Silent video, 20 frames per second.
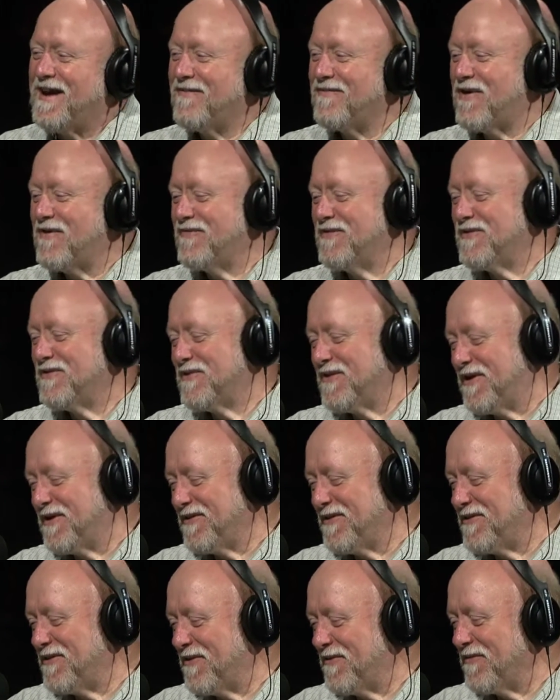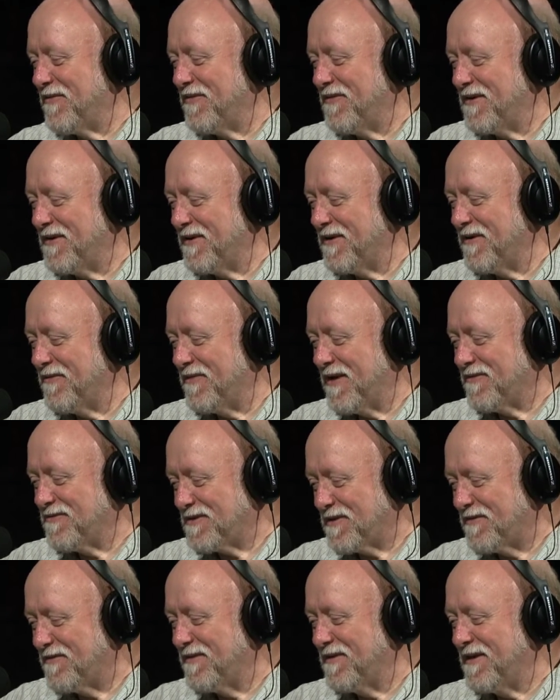I've often thought, you know, the uh, I
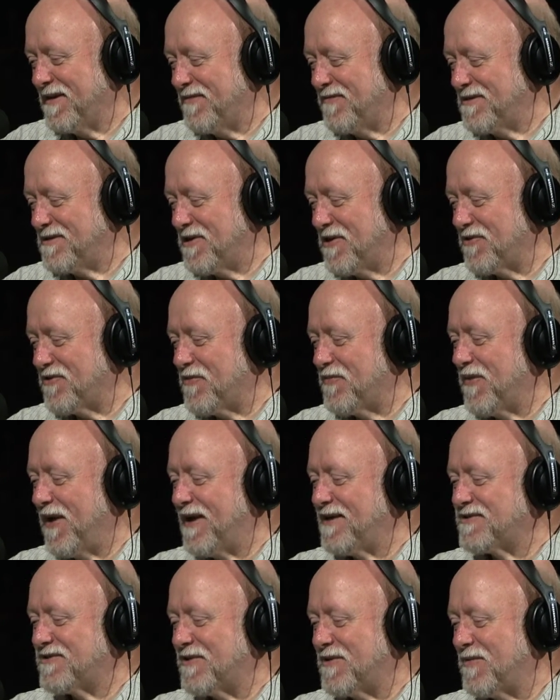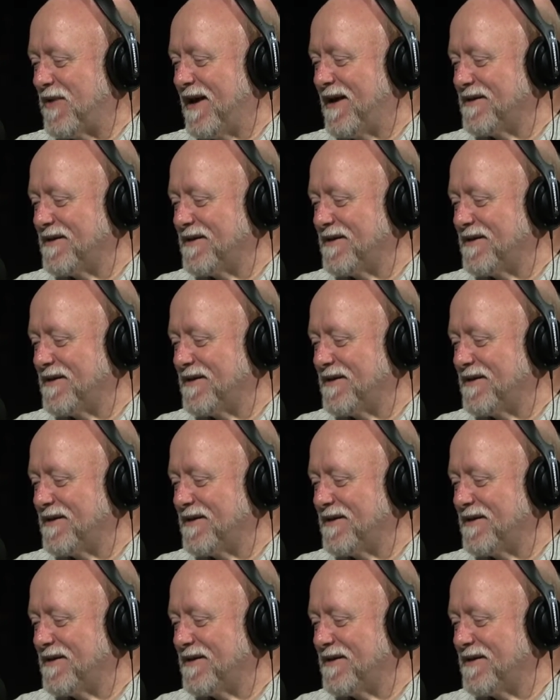was a, an evangelical pastor, and we